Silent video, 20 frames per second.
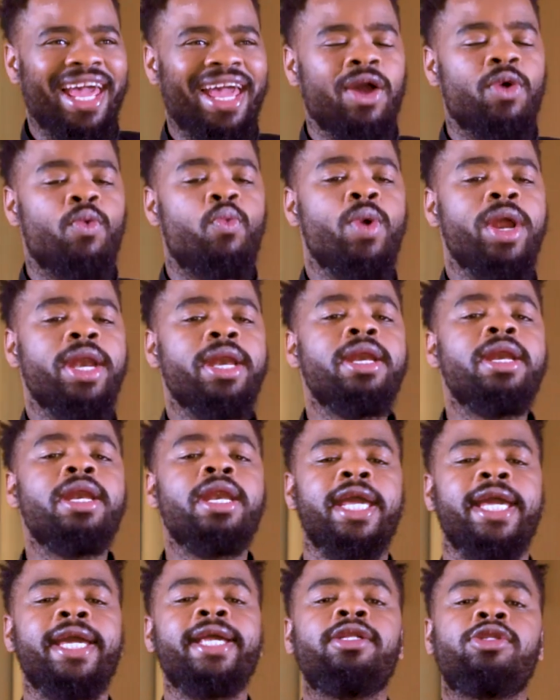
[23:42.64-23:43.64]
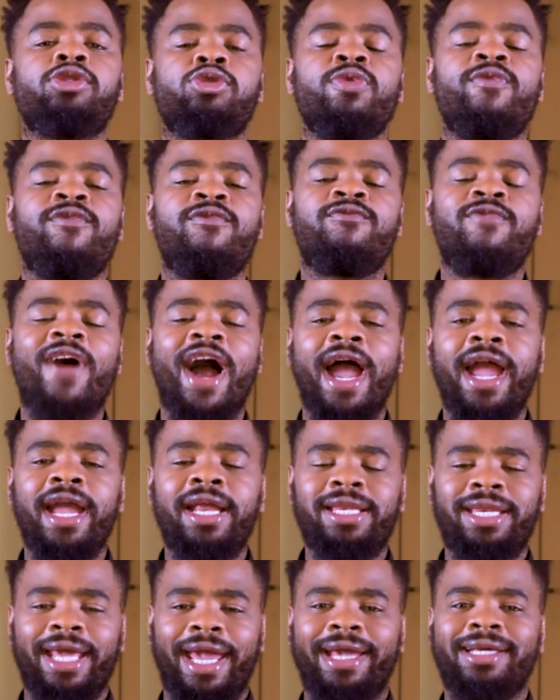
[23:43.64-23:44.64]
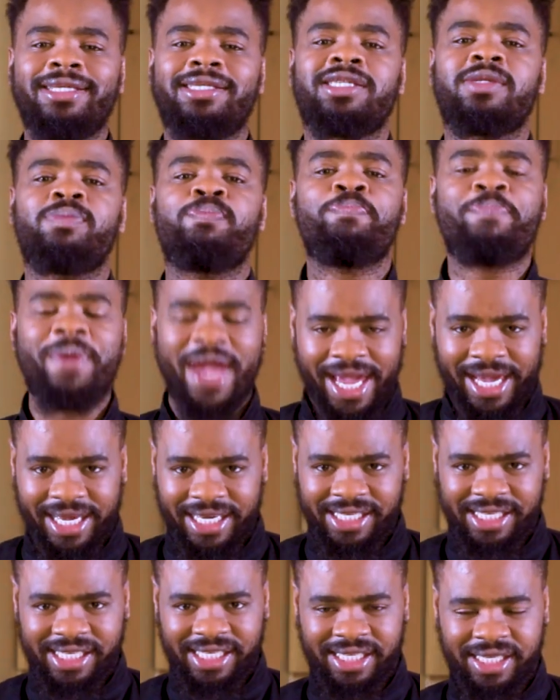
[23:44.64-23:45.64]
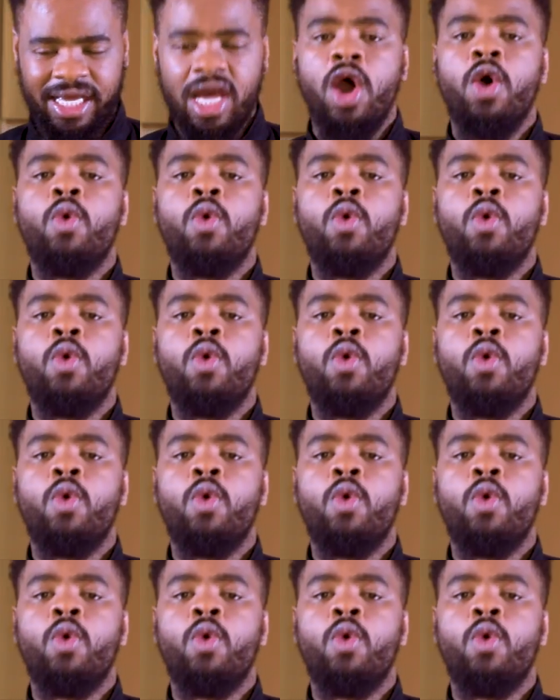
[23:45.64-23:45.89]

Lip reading: we need to find a space